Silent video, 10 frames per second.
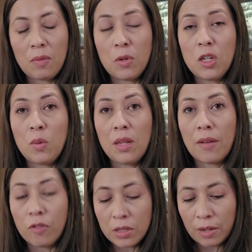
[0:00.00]
We've been doing
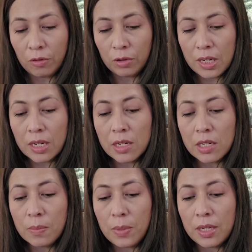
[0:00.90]
that for several
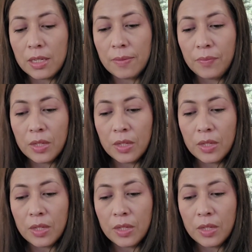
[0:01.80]
years, but